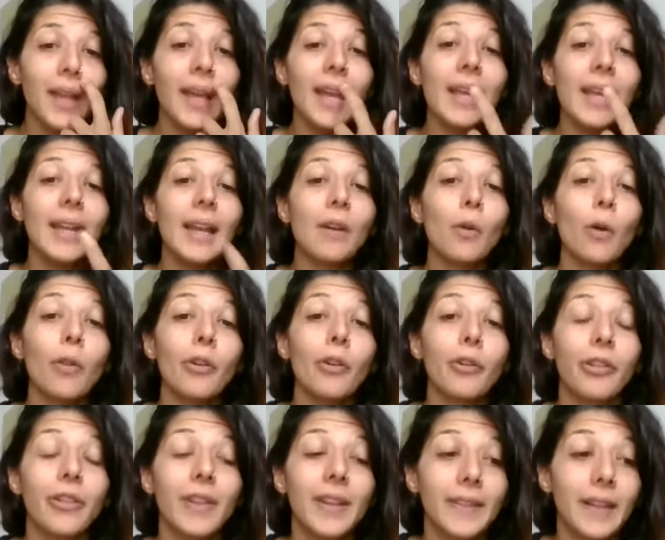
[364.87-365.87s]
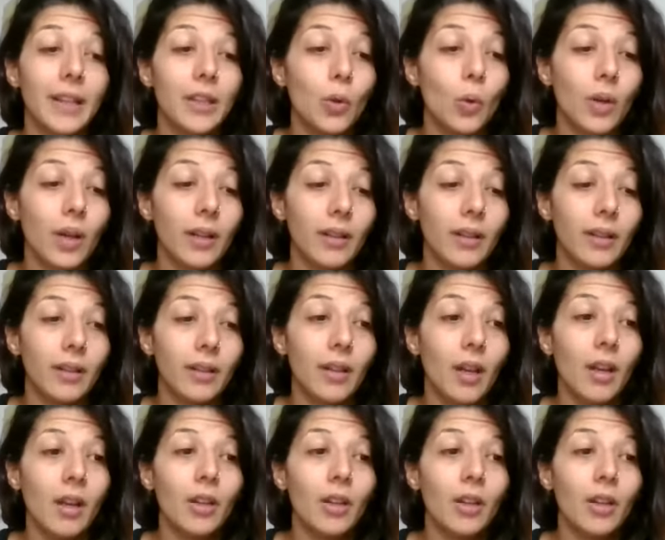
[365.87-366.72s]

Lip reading: And another thing that you can